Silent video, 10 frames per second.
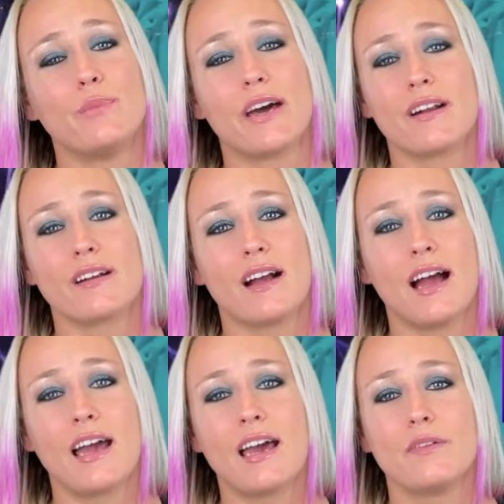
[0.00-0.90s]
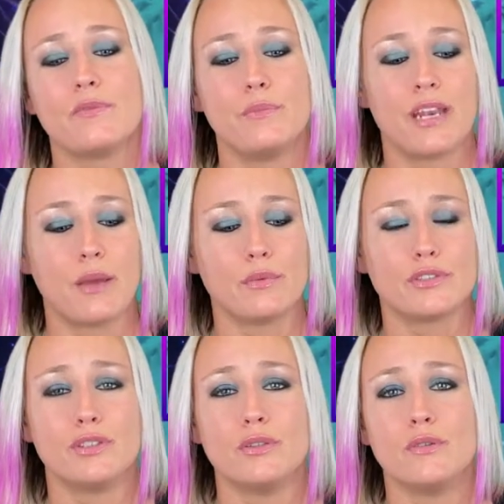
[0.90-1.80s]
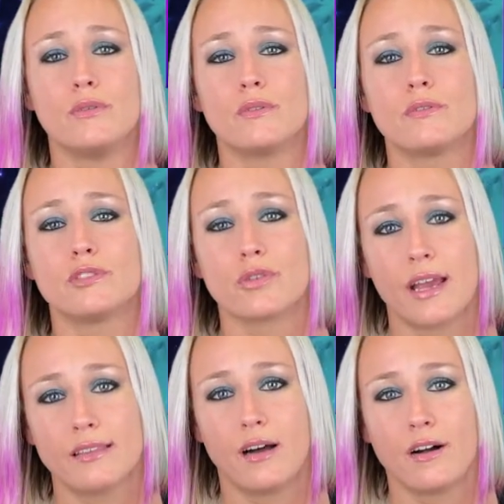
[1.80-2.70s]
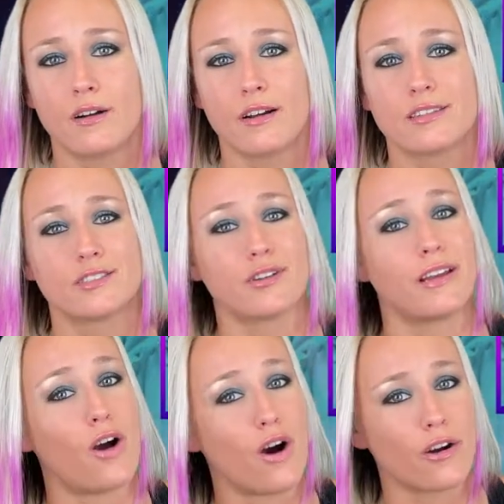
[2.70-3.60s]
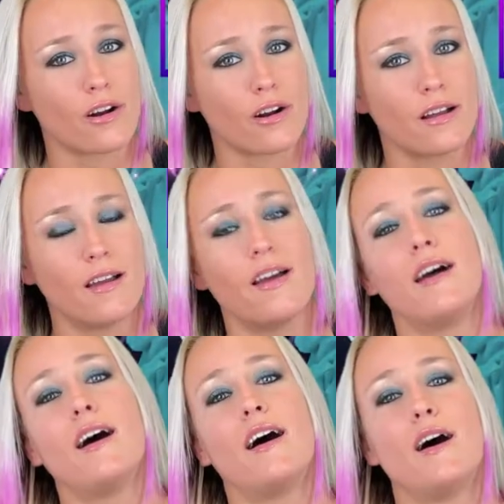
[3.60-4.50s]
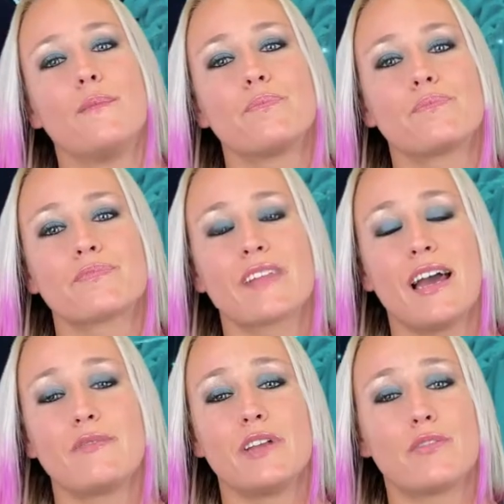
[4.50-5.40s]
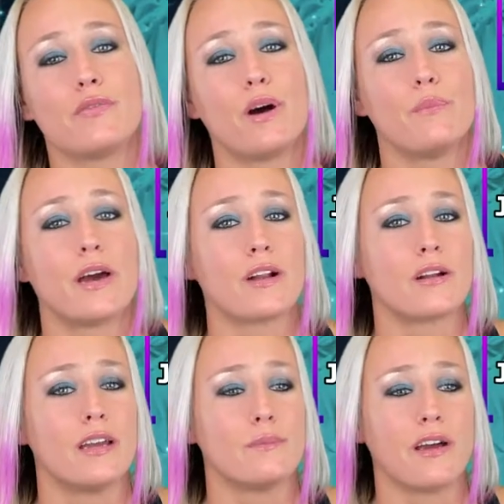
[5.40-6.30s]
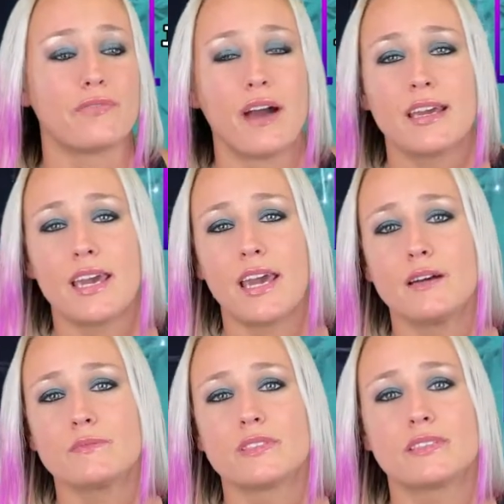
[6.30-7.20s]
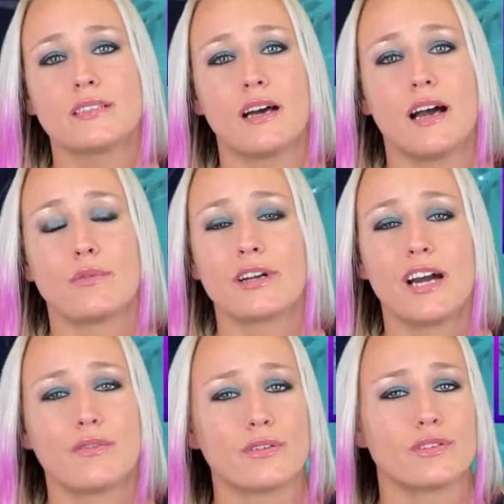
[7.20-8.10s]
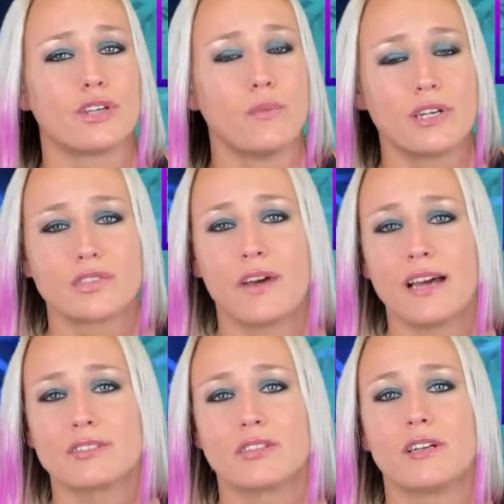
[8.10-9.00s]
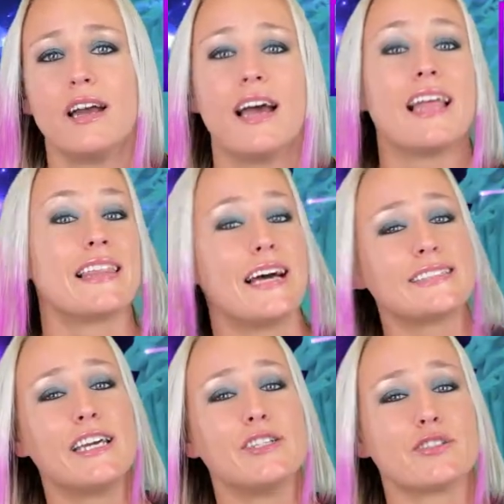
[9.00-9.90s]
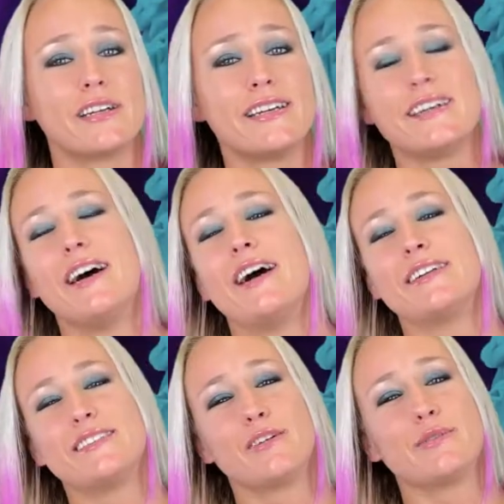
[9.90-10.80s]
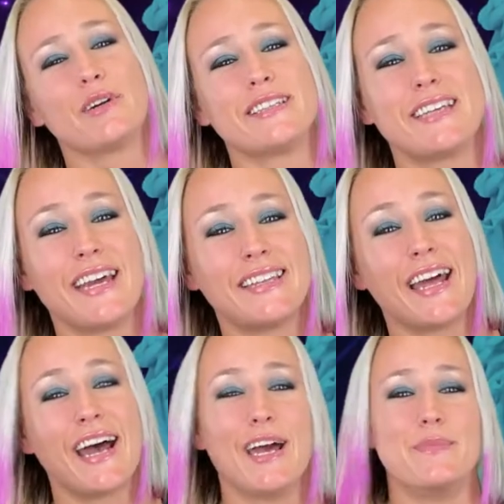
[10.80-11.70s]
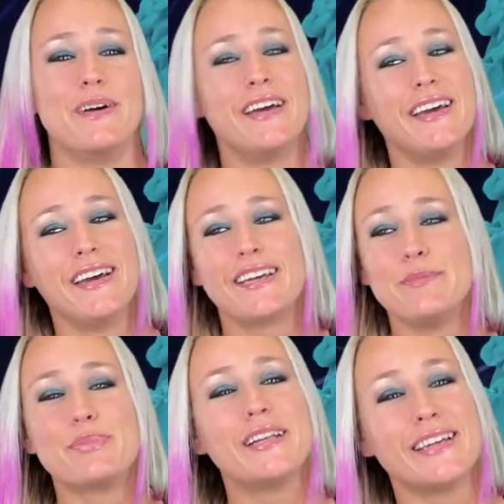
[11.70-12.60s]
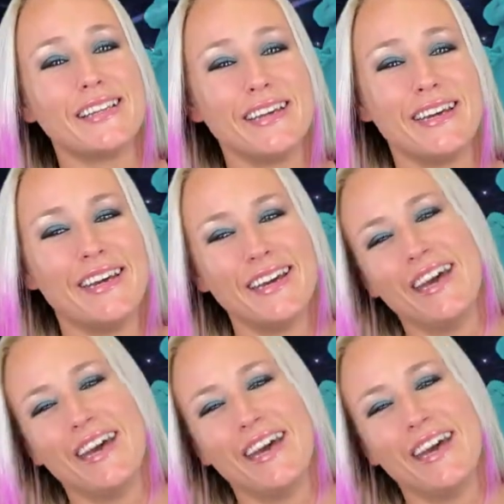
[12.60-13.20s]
better. I have been able to train longer, train harder. Um, I've never felt better in my fight camps. I recover so much faster, less injury. Uh, don't want to say that I'm completely